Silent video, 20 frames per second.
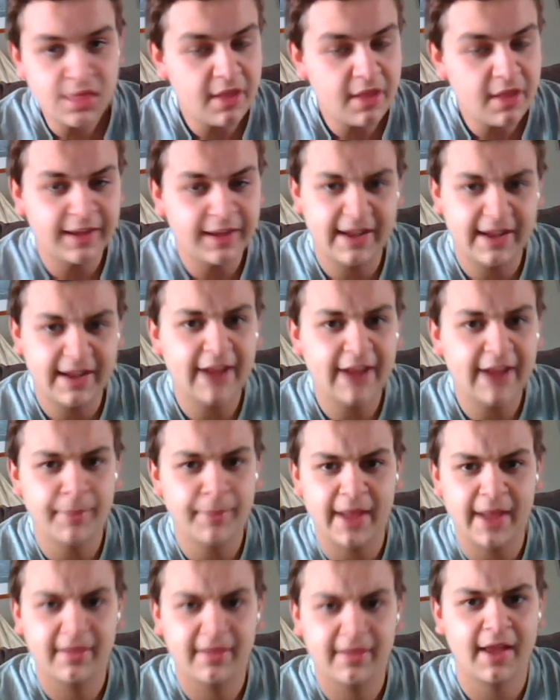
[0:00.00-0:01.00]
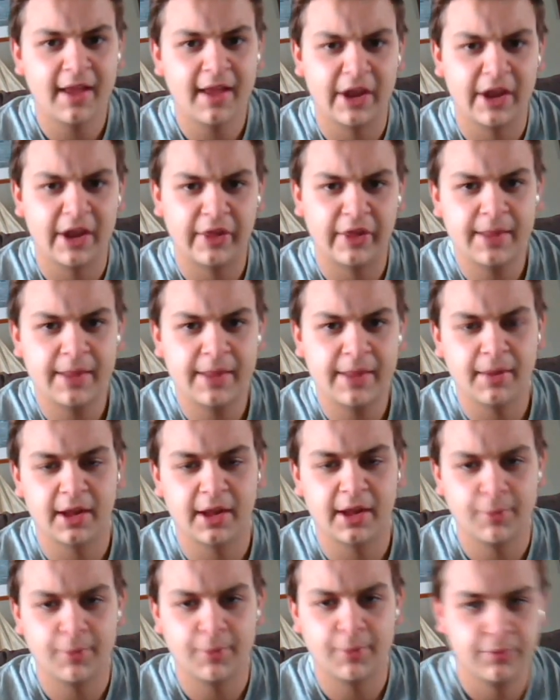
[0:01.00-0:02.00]
He attacked the basket, got a layup, got a
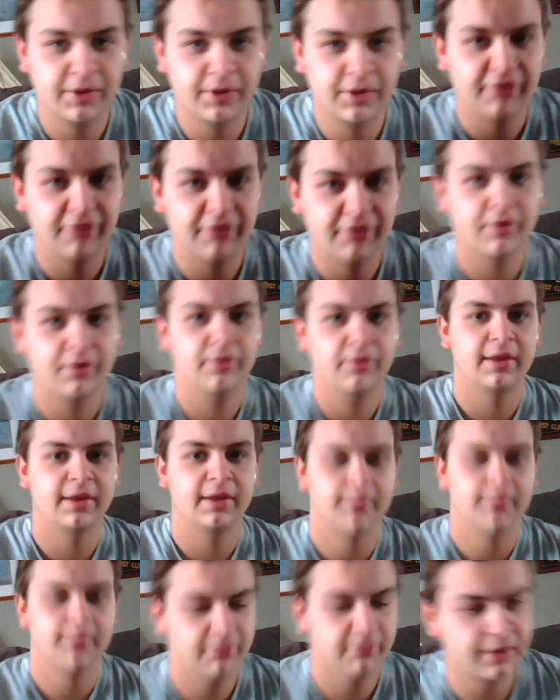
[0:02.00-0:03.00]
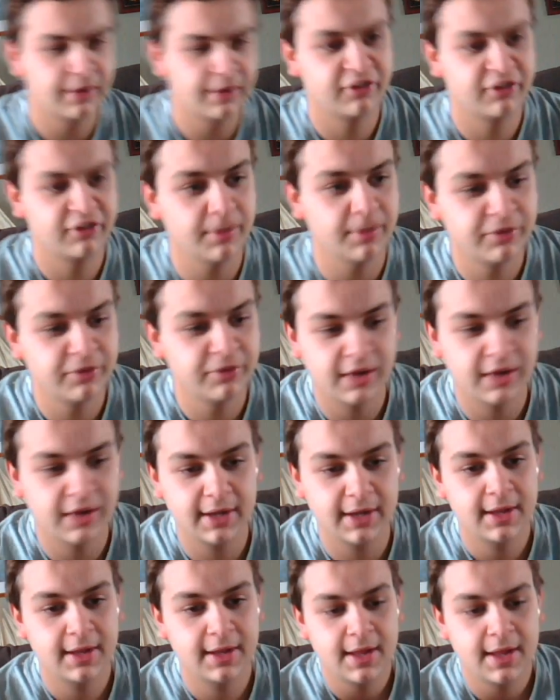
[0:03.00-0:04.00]
couple free throws, hit a mid-range jump shot.
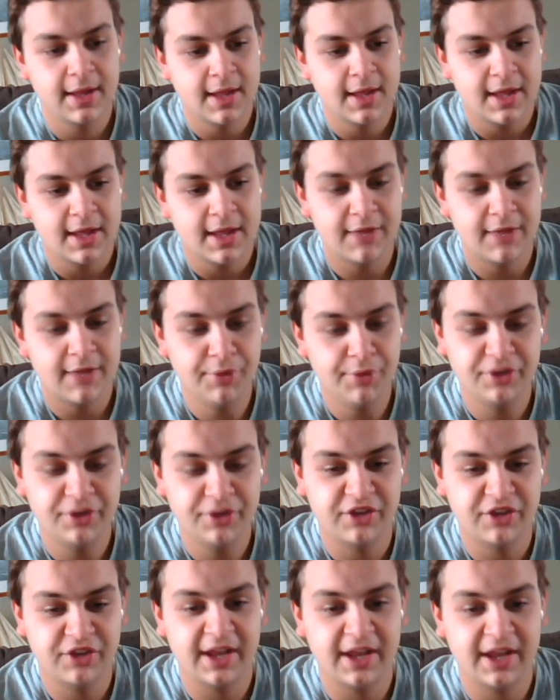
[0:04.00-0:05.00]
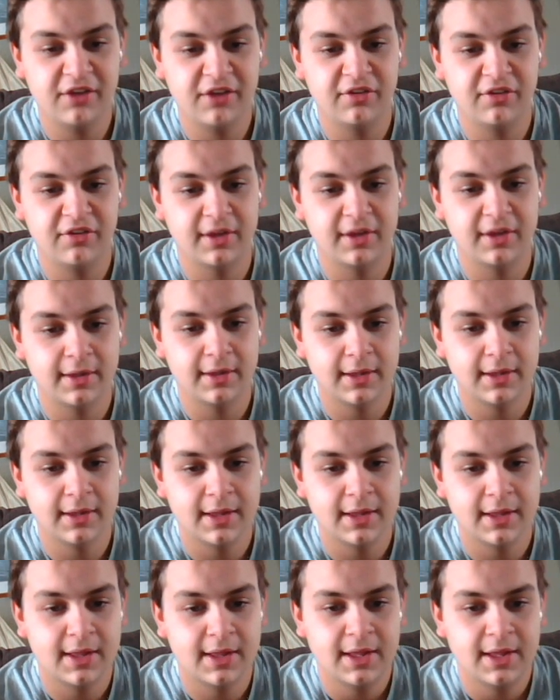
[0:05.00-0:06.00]
He really changed
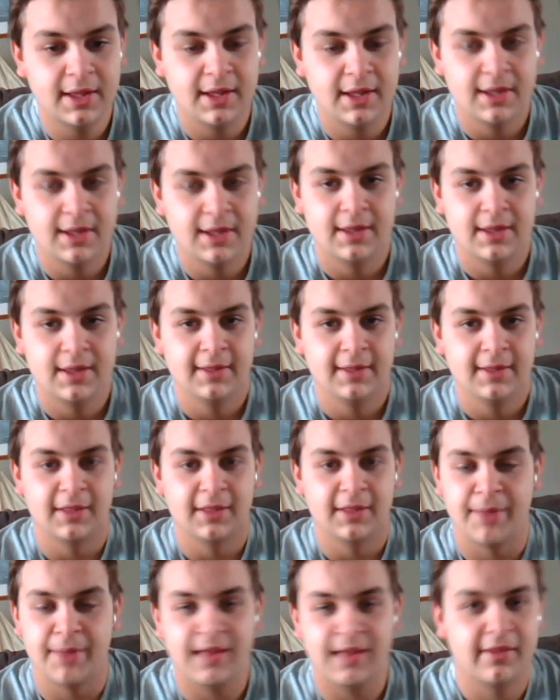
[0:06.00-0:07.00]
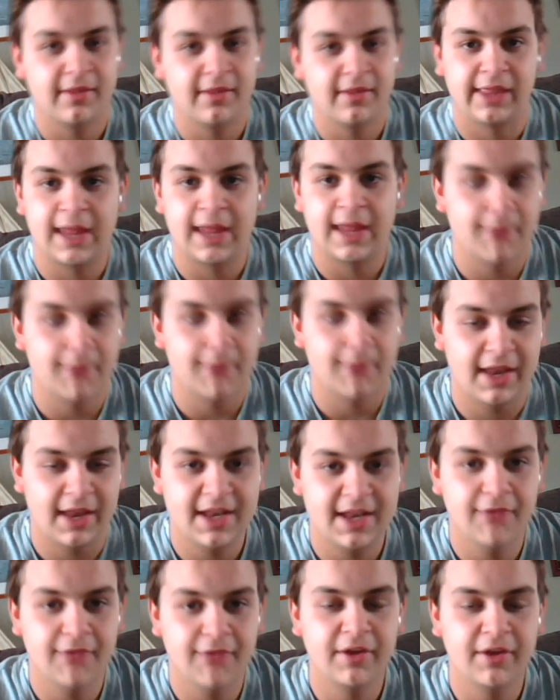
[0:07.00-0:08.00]
the pace of the game, and he
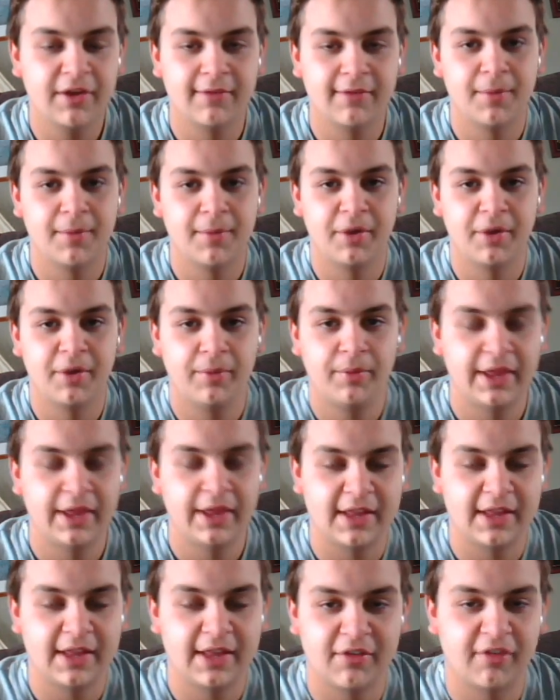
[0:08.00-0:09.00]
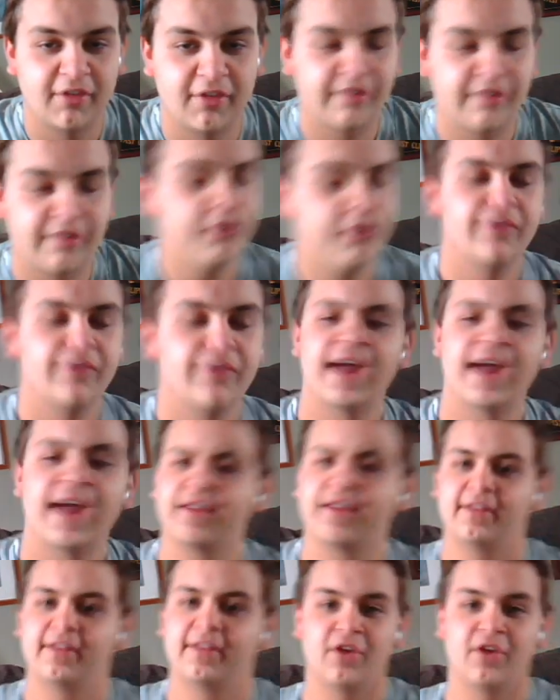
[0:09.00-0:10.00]
never gives up on a play. He's just so fast,
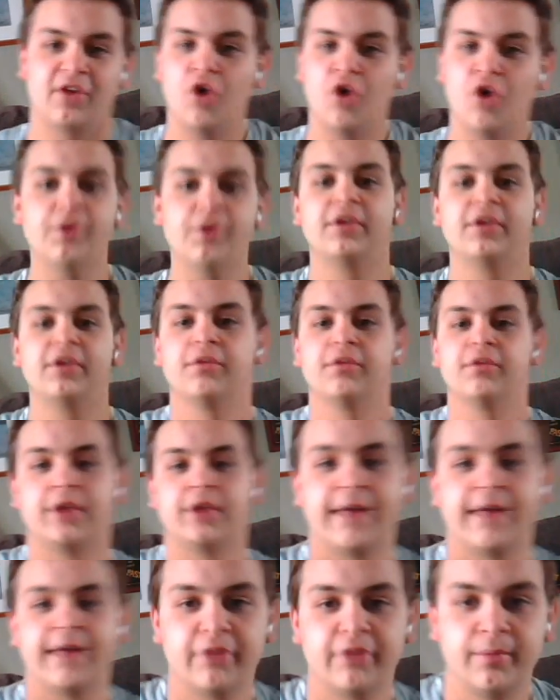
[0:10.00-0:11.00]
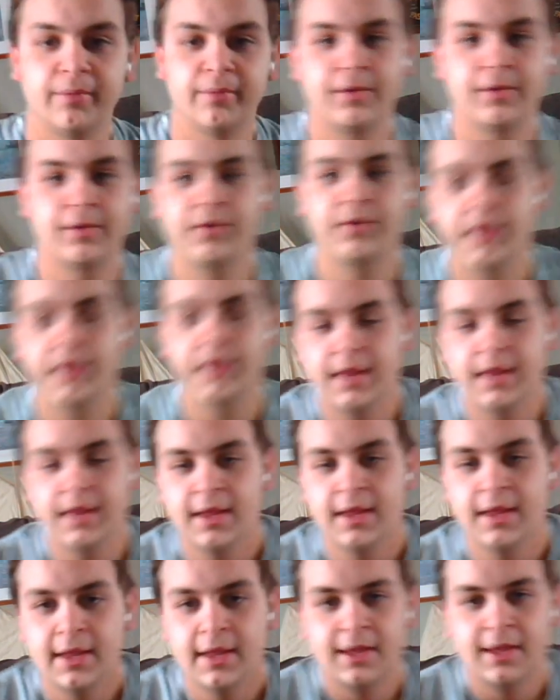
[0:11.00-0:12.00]
he's always going to run after the ball.
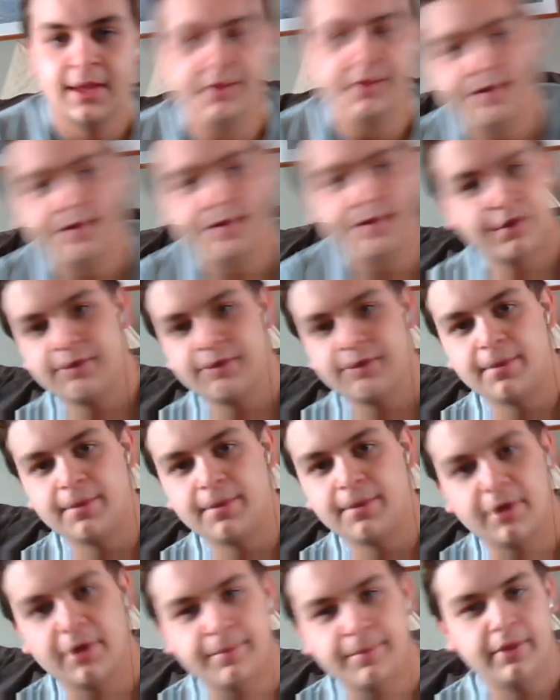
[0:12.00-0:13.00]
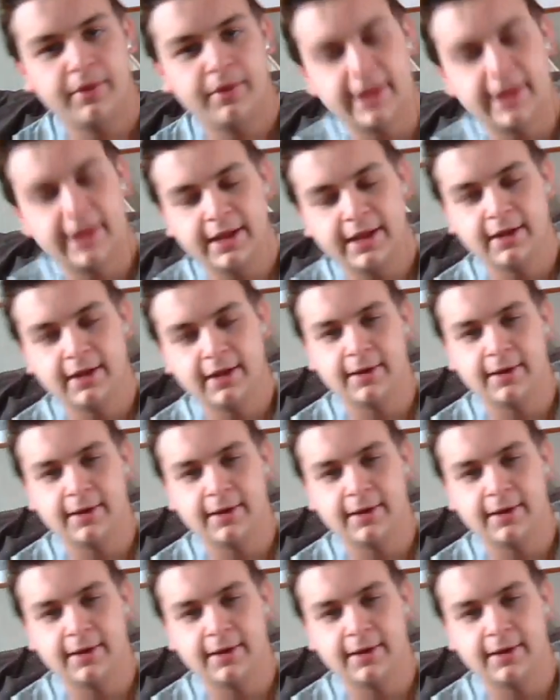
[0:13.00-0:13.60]
Never gives up on a play.